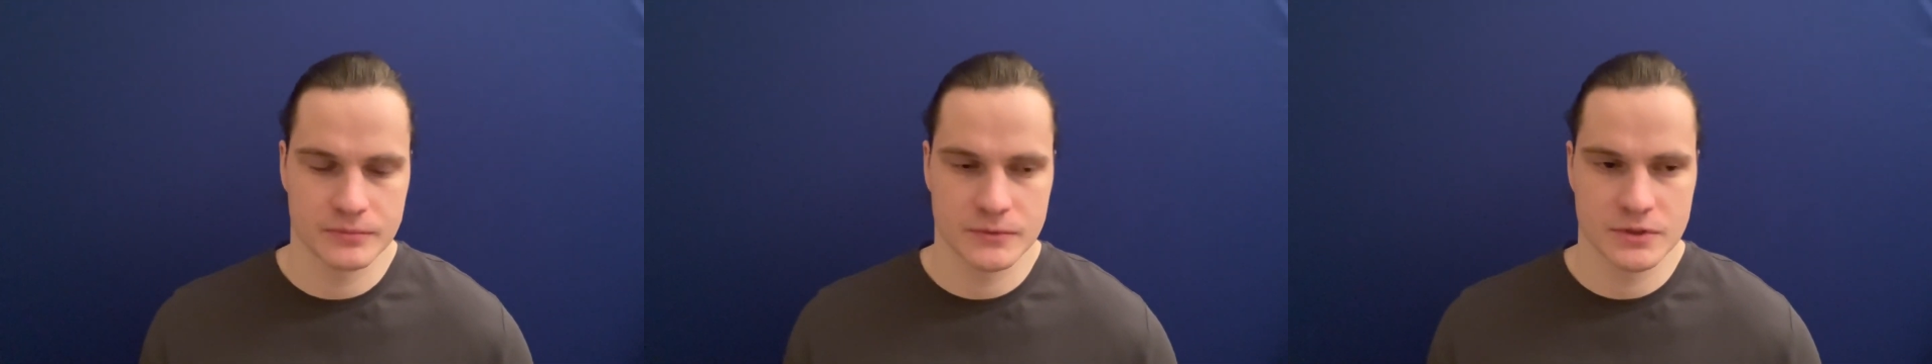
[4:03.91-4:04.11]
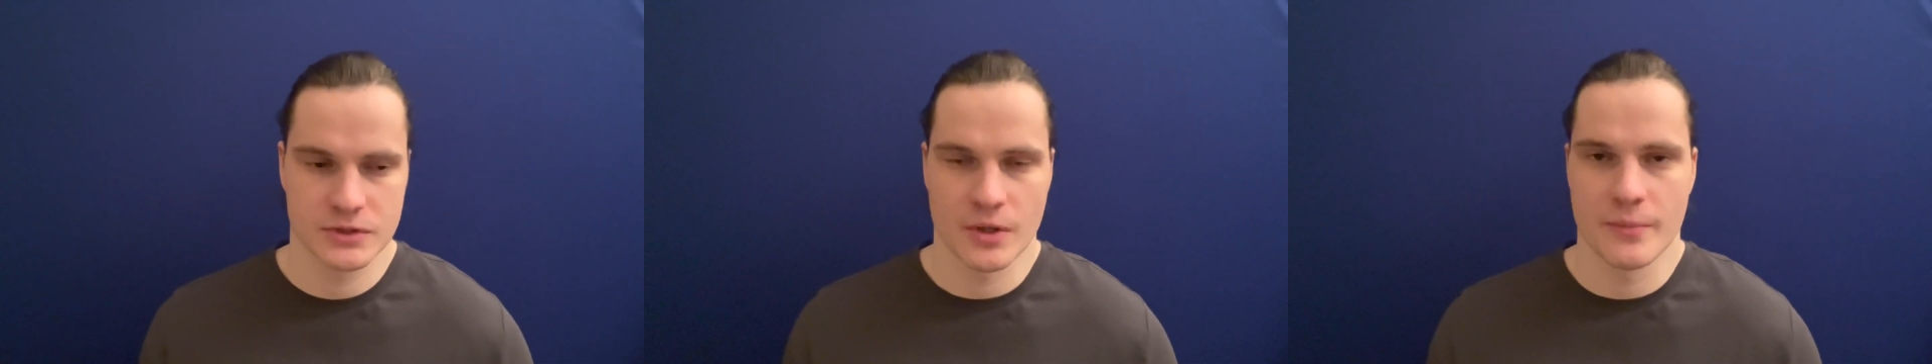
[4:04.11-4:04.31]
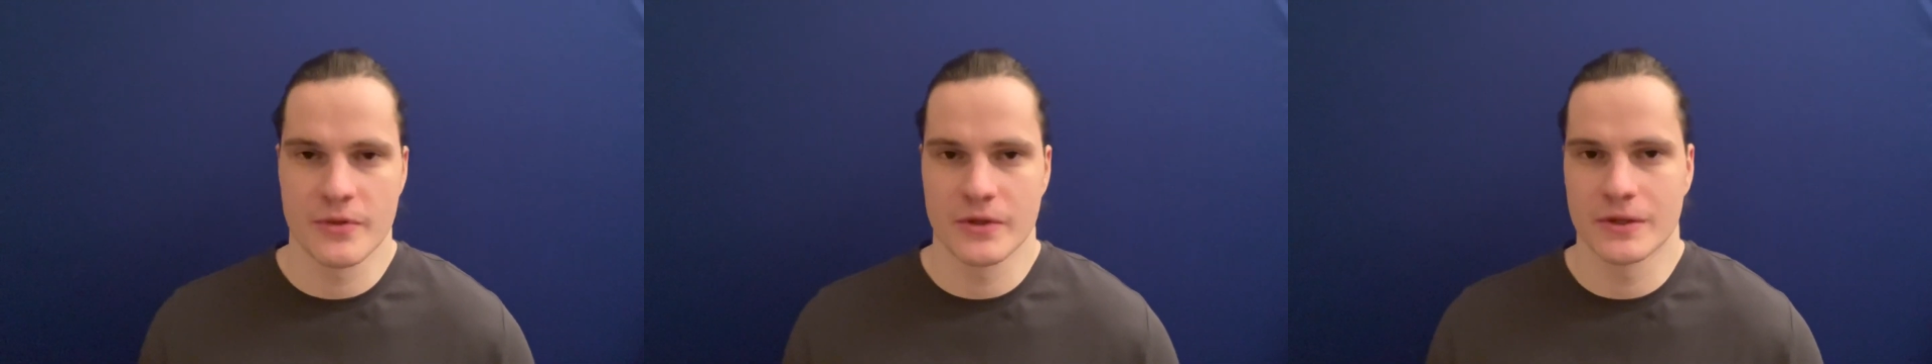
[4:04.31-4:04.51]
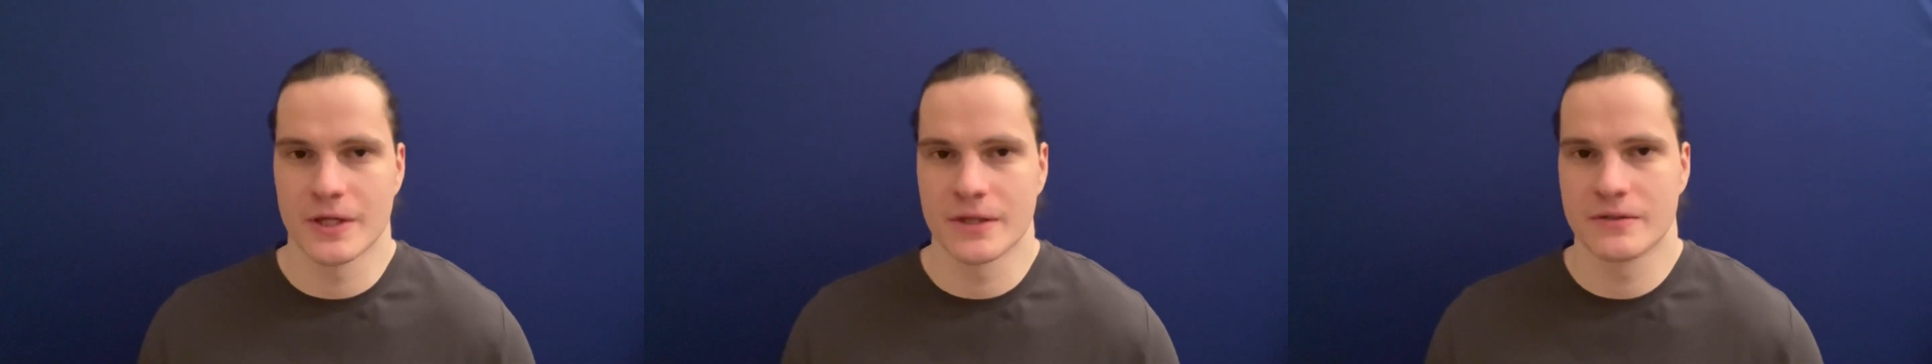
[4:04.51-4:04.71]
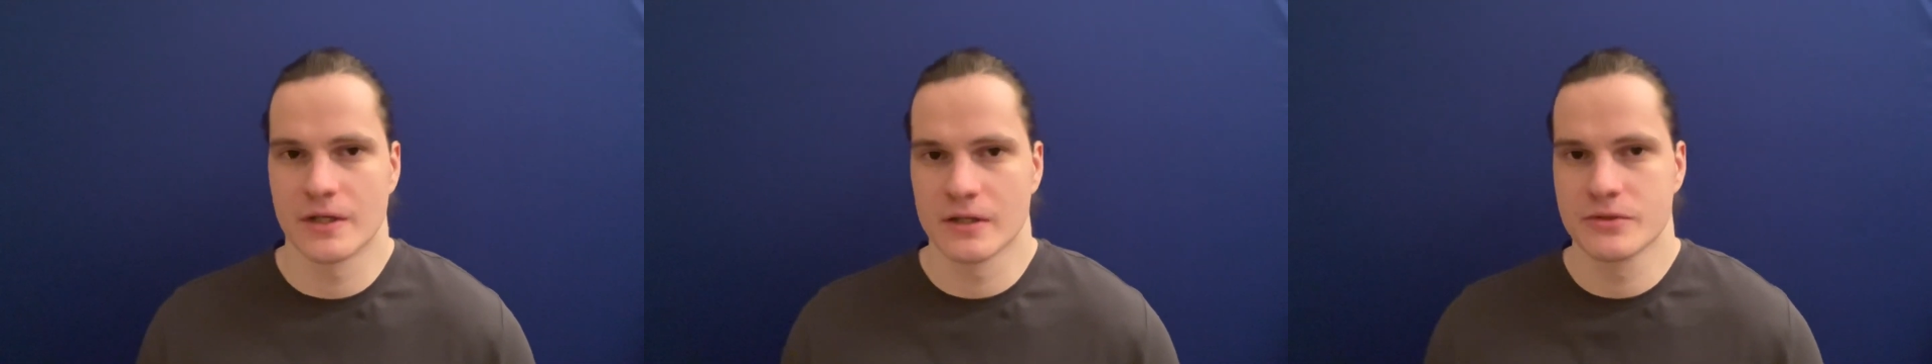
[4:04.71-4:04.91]
something
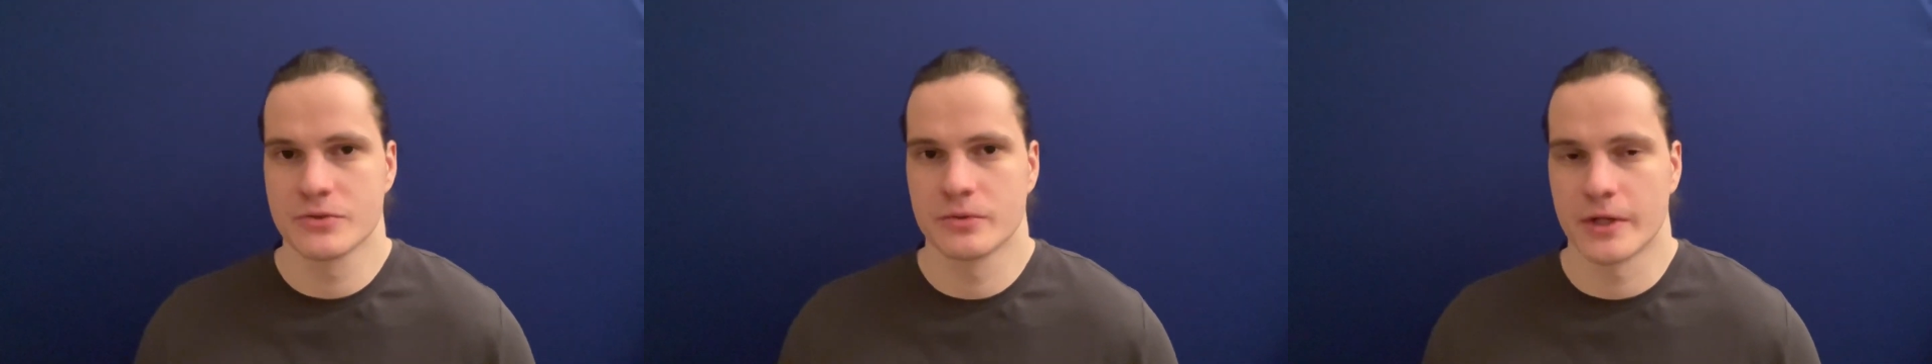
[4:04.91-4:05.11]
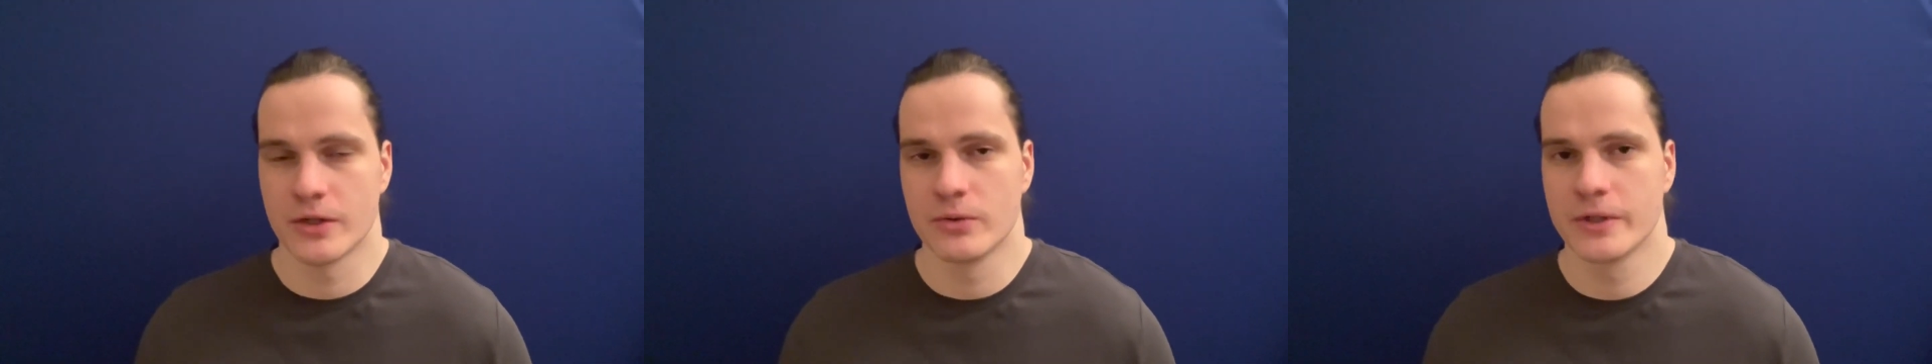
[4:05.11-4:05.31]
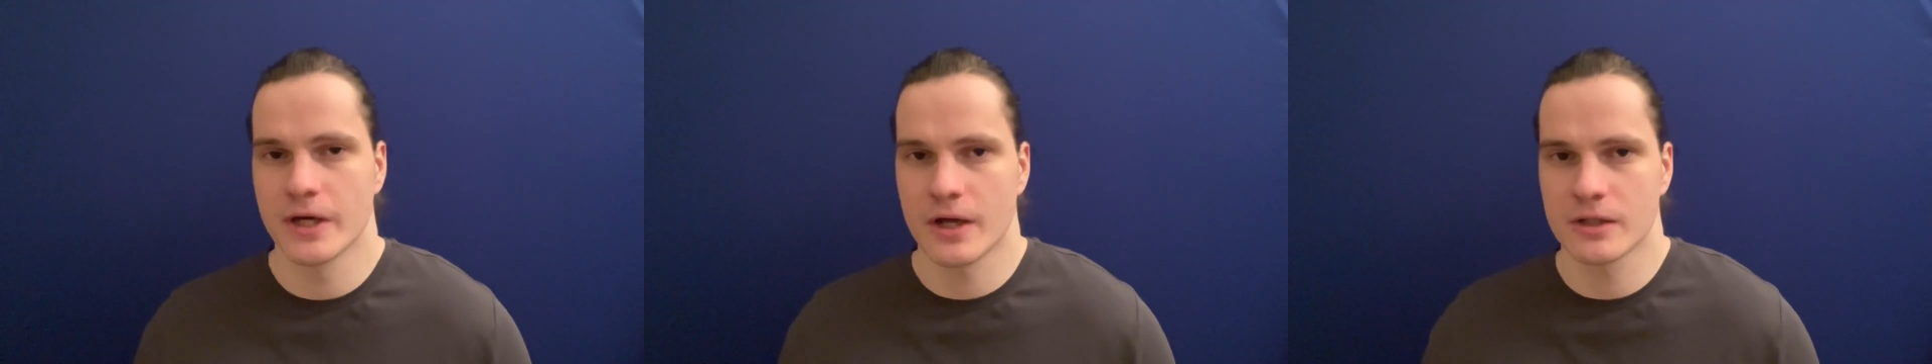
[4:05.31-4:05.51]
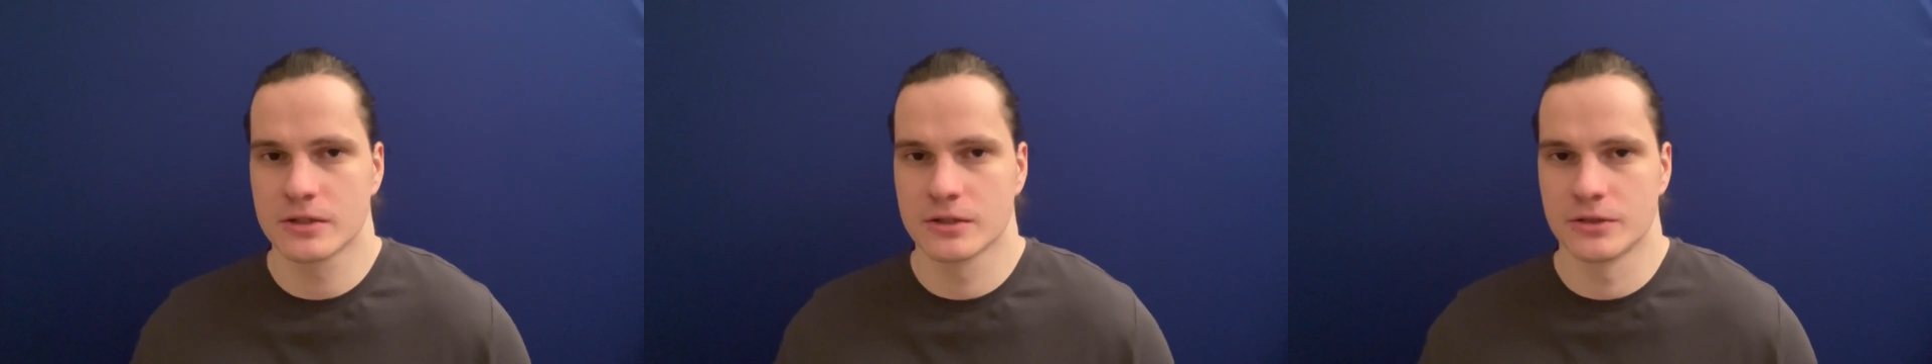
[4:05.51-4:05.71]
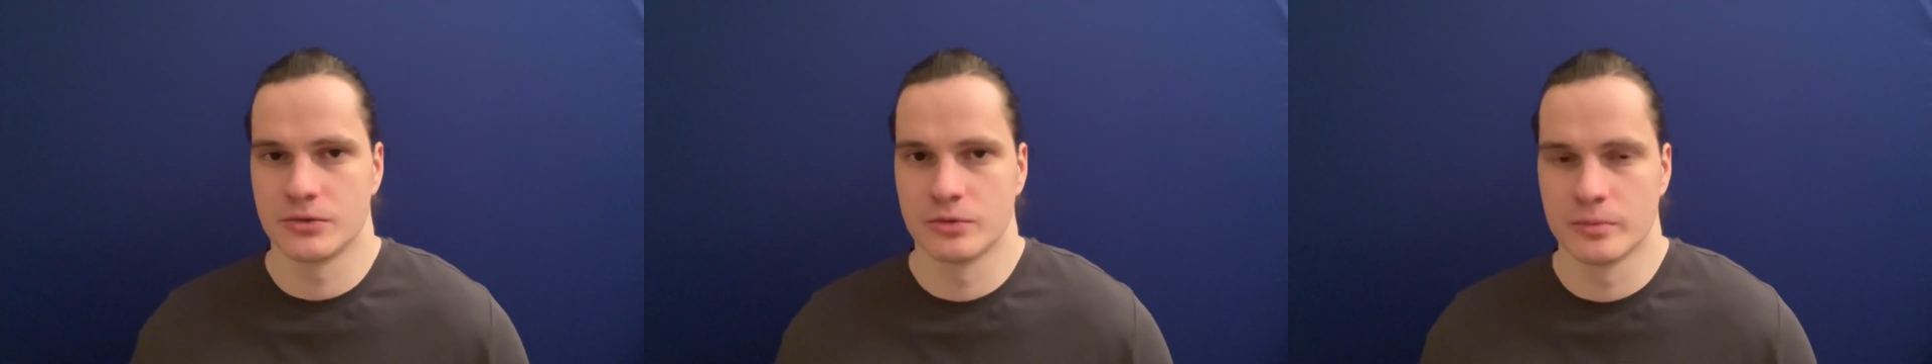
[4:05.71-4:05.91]
that tells you that you can
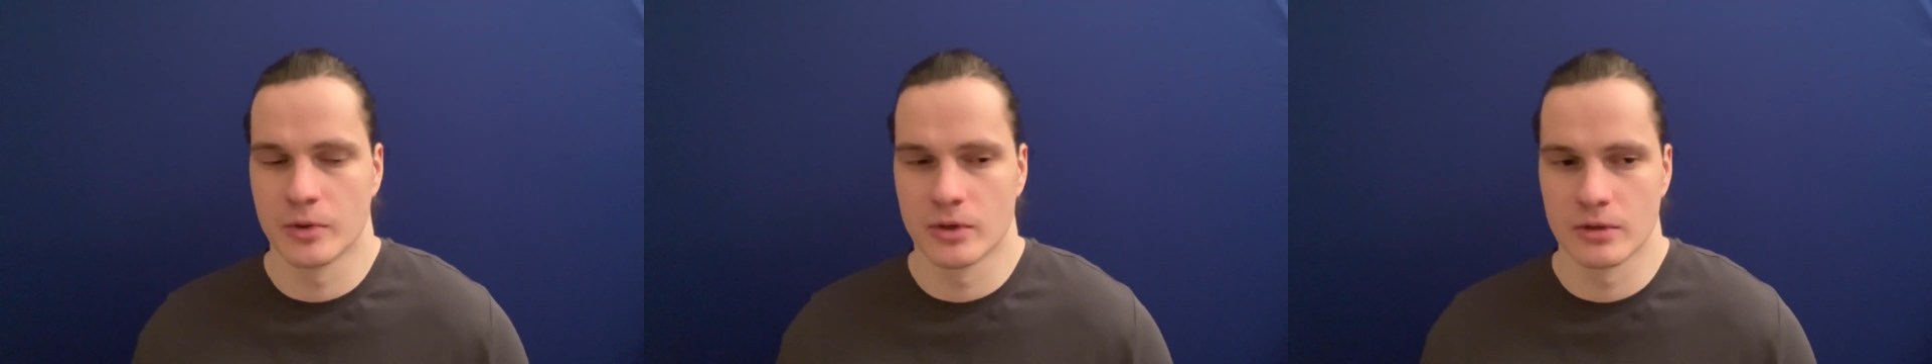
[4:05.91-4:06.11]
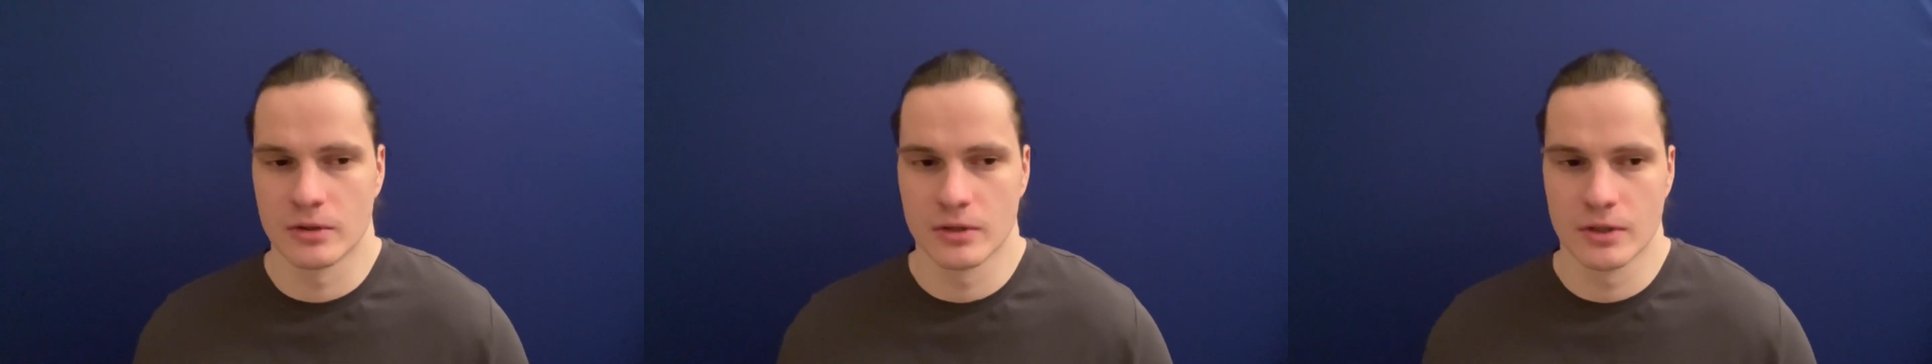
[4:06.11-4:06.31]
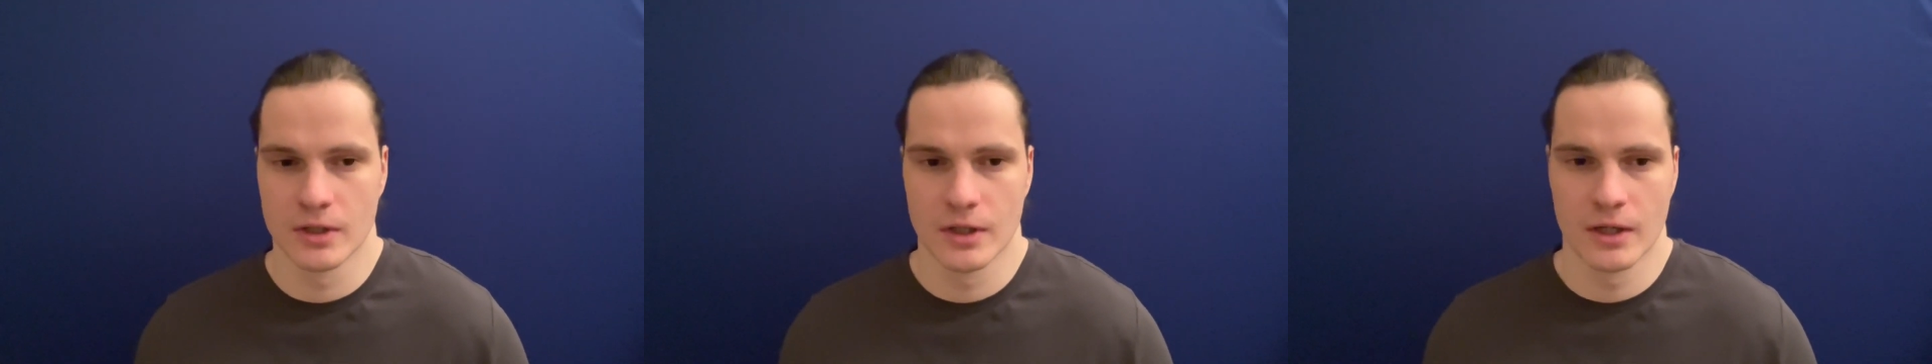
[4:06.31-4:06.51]
actually do more.